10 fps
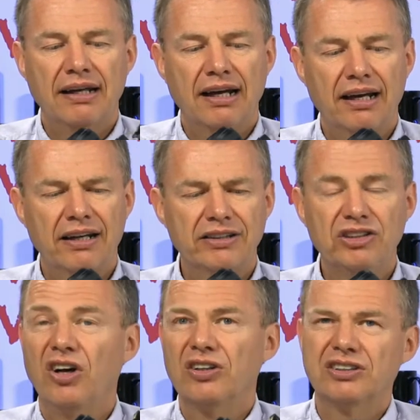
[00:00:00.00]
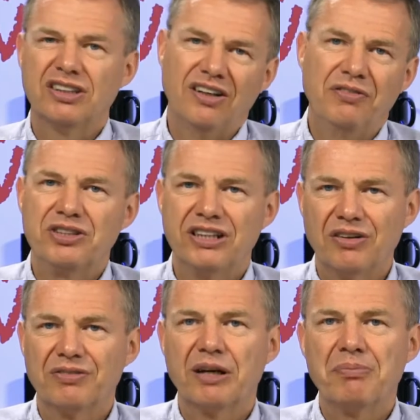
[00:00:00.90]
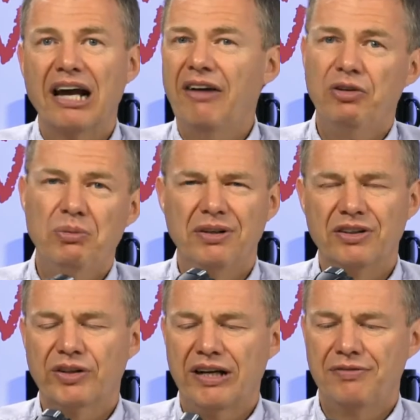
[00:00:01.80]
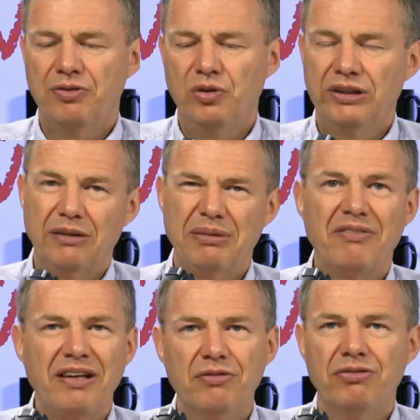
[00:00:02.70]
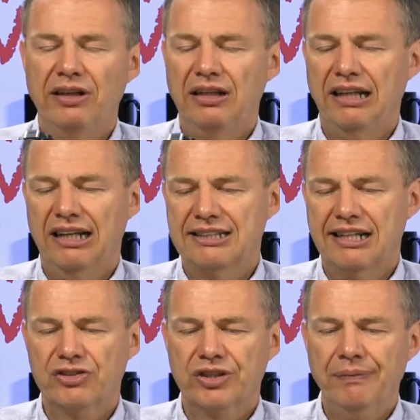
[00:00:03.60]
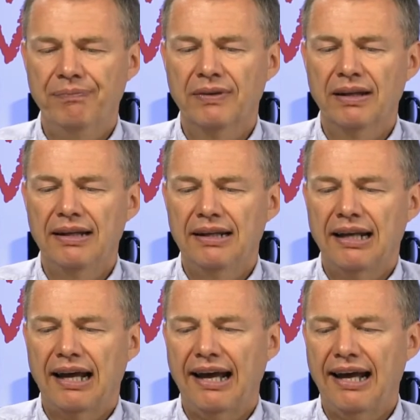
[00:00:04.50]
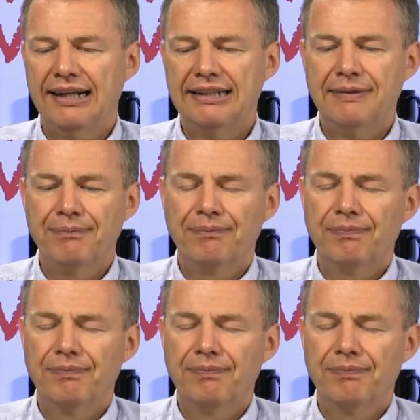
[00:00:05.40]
Obviously not very powerful, but great for a little bit of infill, etc. And